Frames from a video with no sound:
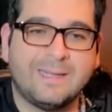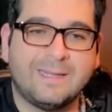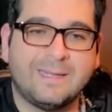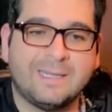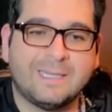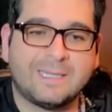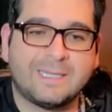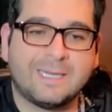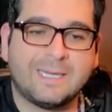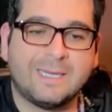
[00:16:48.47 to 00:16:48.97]

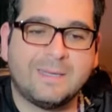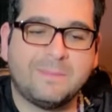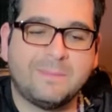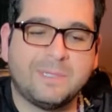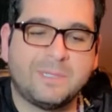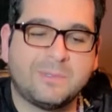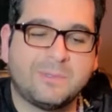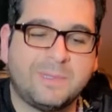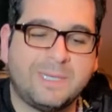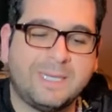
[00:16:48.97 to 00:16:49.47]
The time
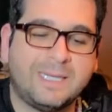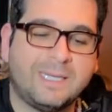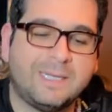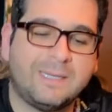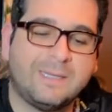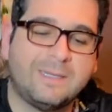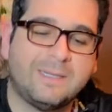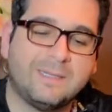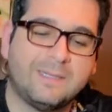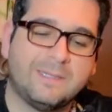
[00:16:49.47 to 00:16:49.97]

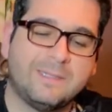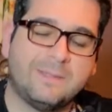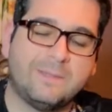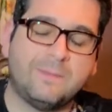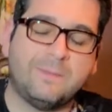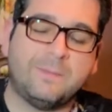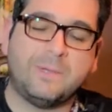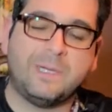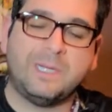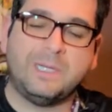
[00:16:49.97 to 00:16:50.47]
between
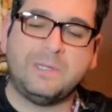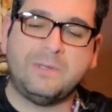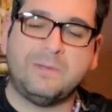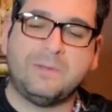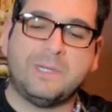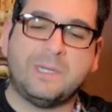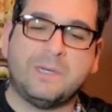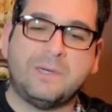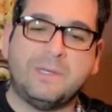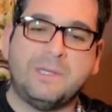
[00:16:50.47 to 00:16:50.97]
when you
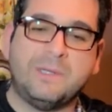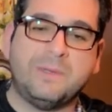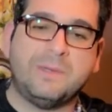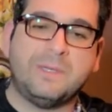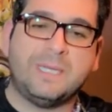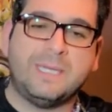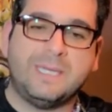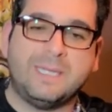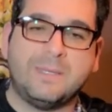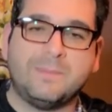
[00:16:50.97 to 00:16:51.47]
know you
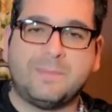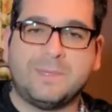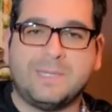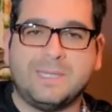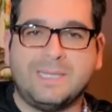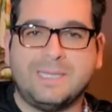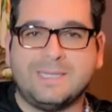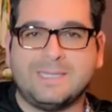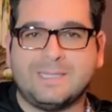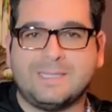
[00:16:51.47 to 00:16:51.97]
need the
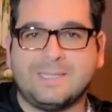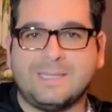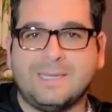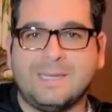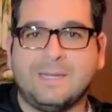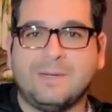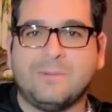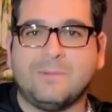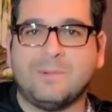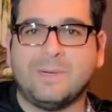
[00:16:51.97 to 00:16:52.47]
police
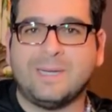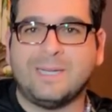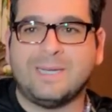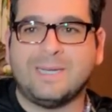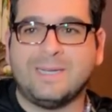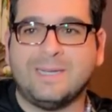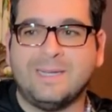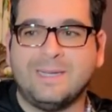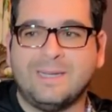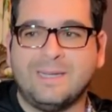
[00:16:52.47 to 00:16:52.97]
and
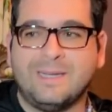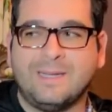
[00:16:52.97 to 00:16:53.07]
when